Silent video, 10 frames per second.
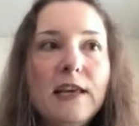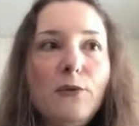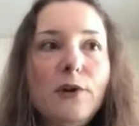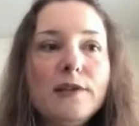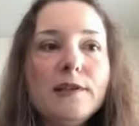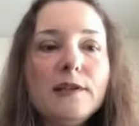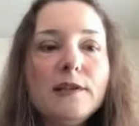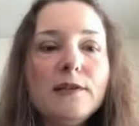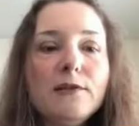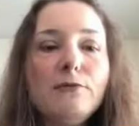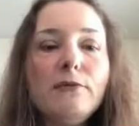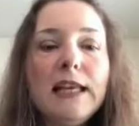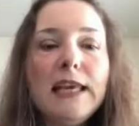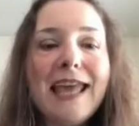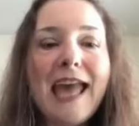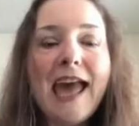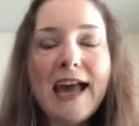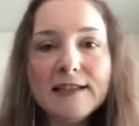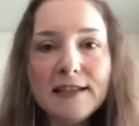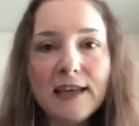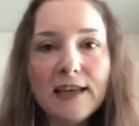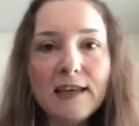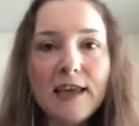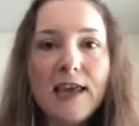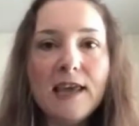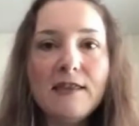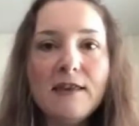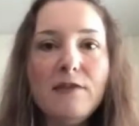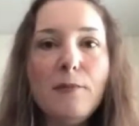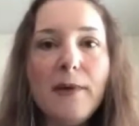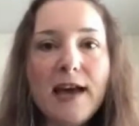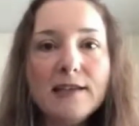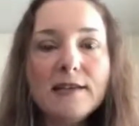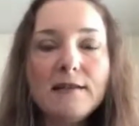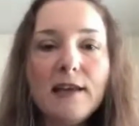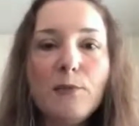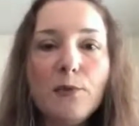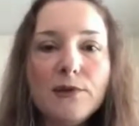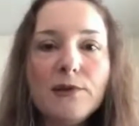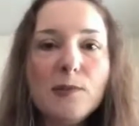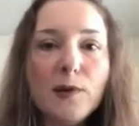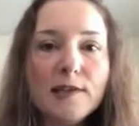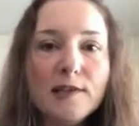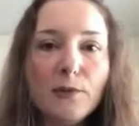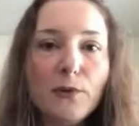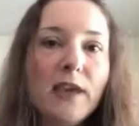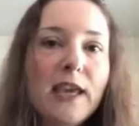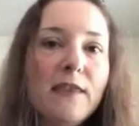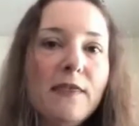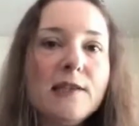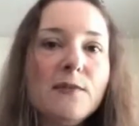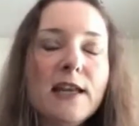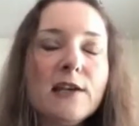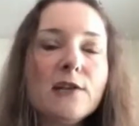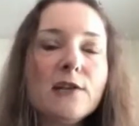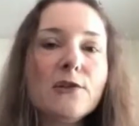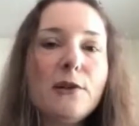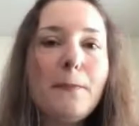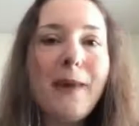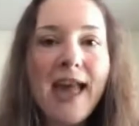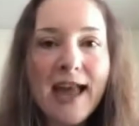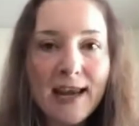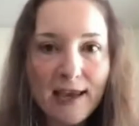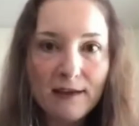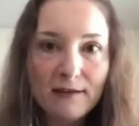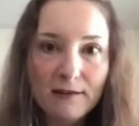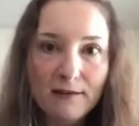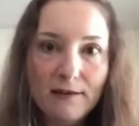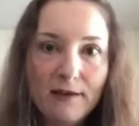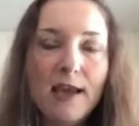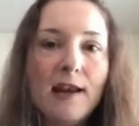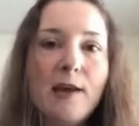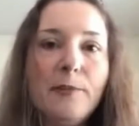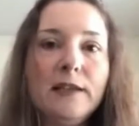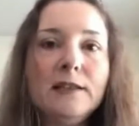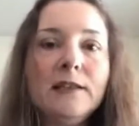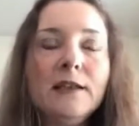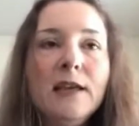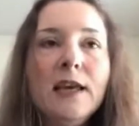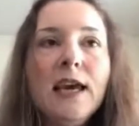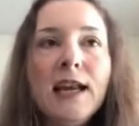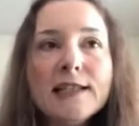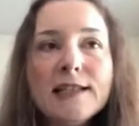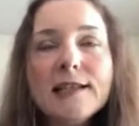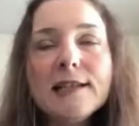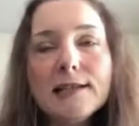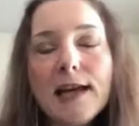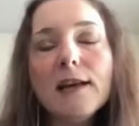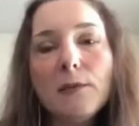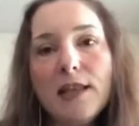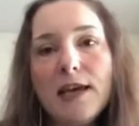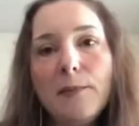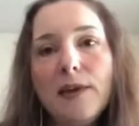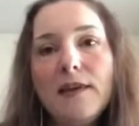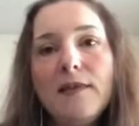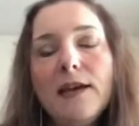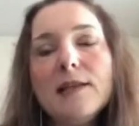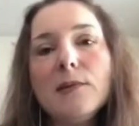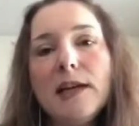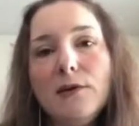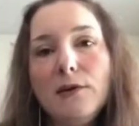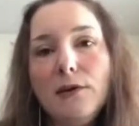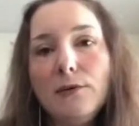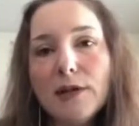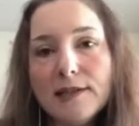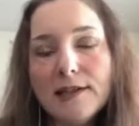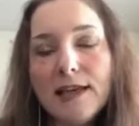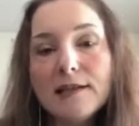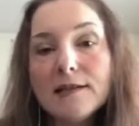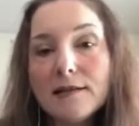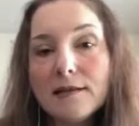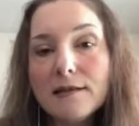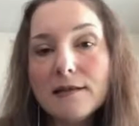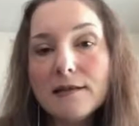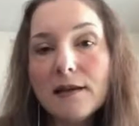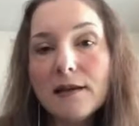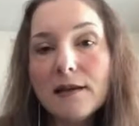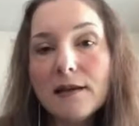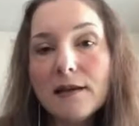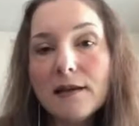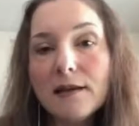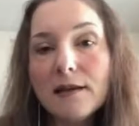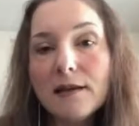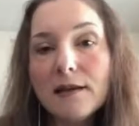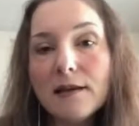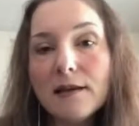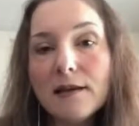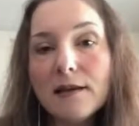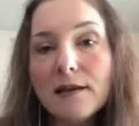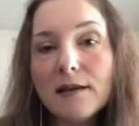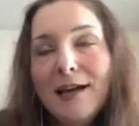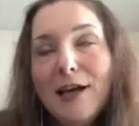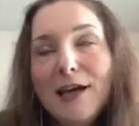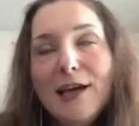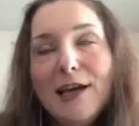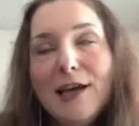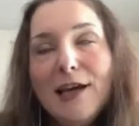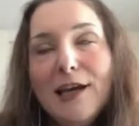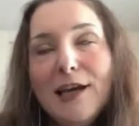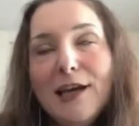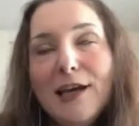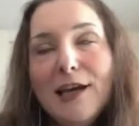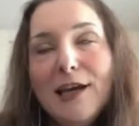versus really acting in the best and most responsible way, that's when actually panic can happen. And I guess that's exactly what happened. And that's why you are seeing still the empty shelves and so on. And you know what?